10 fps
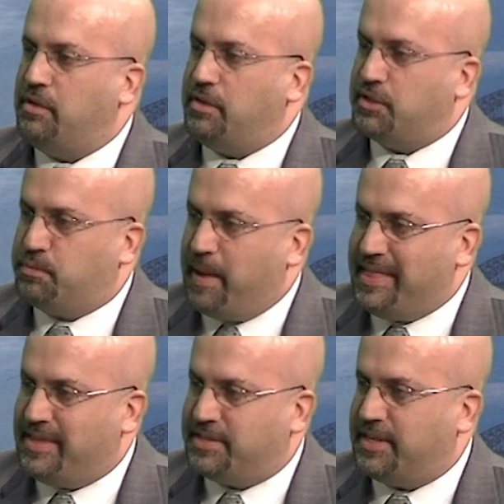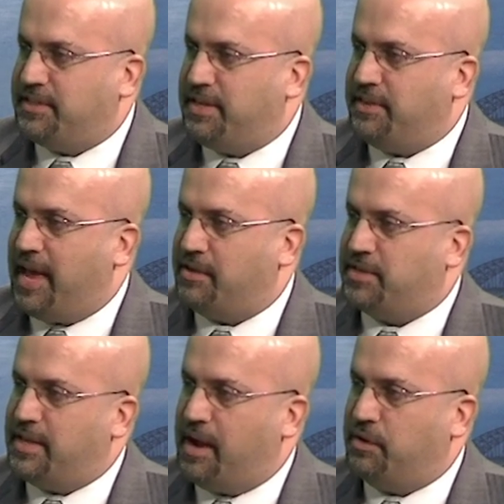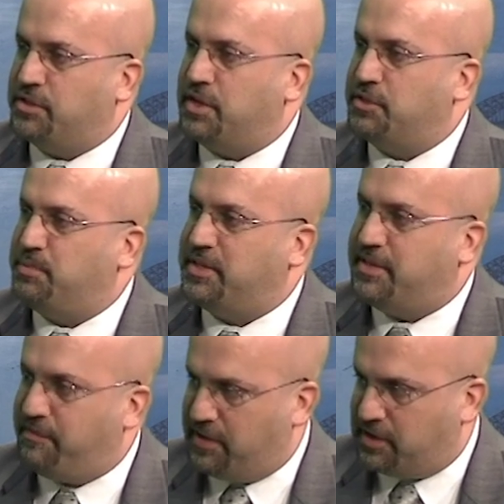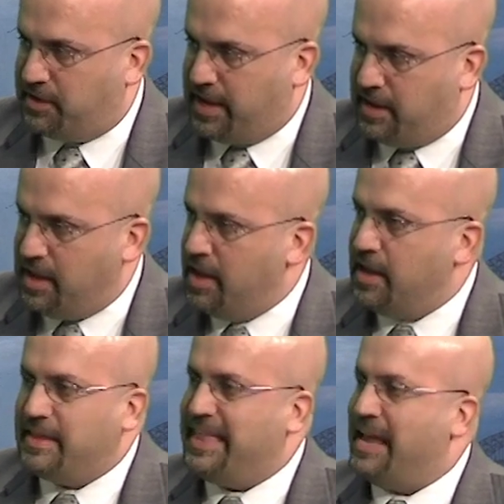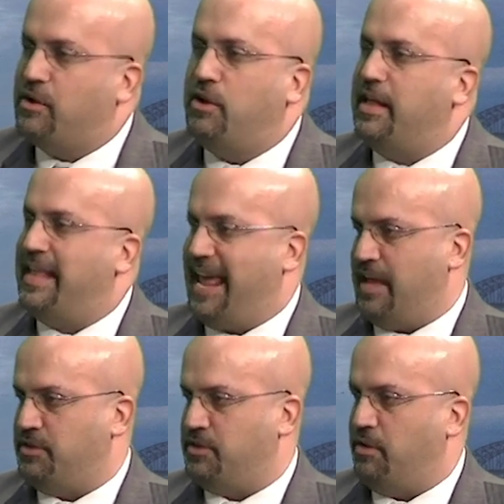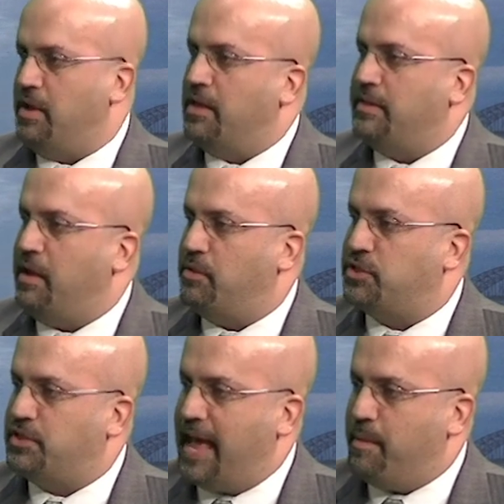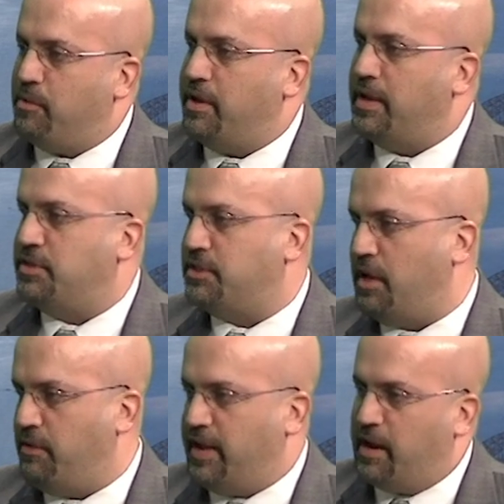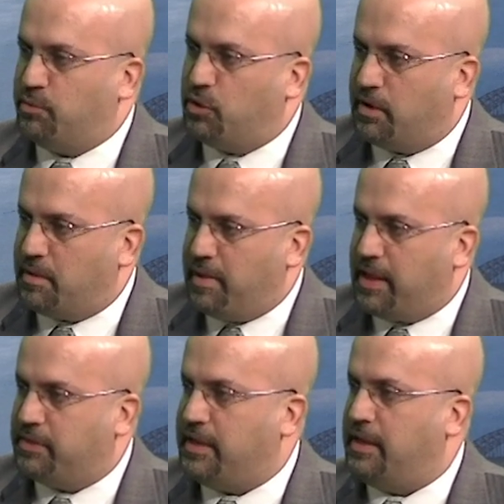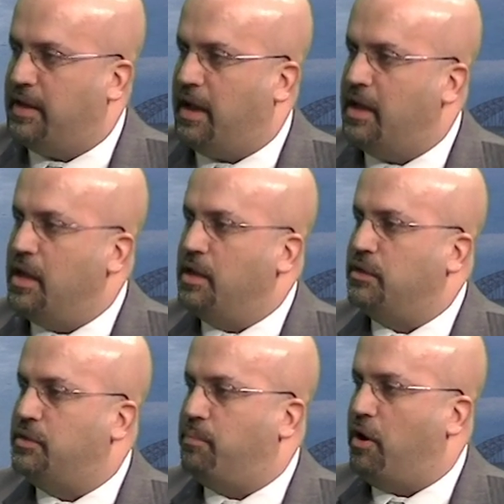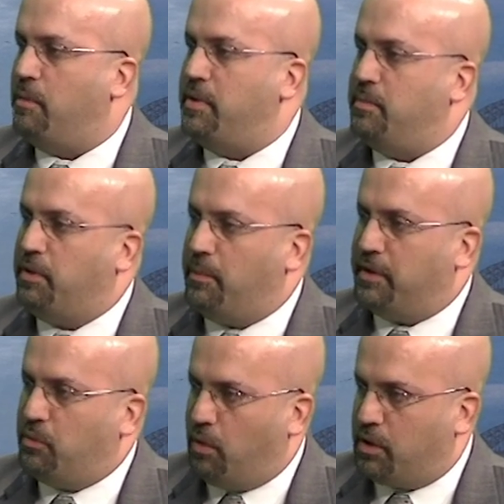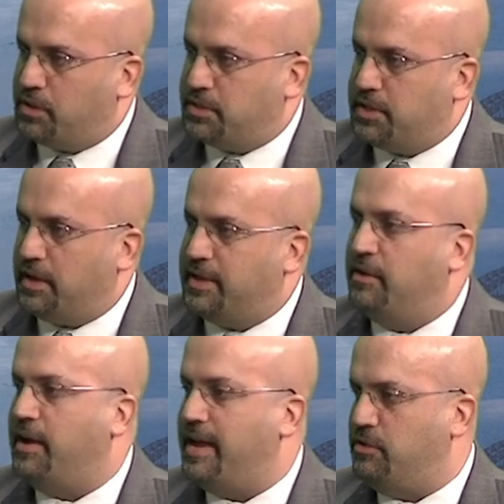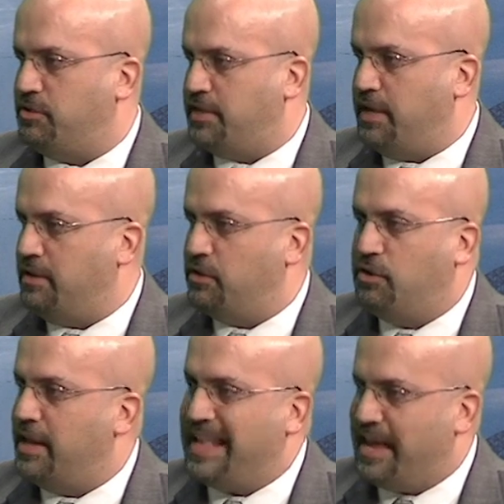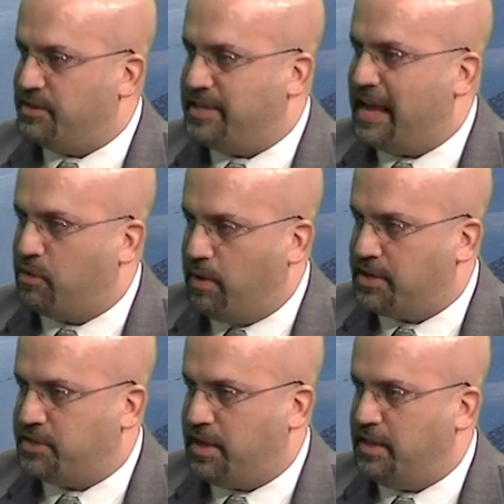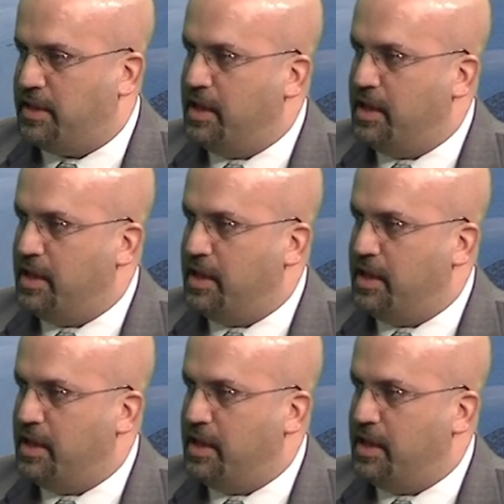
to spend the $60,000 specifically? They couldn't answer. They were stammering and stuttering. And I'm talking about the Department of Public Works, Gil Anderson, couldn't answer that question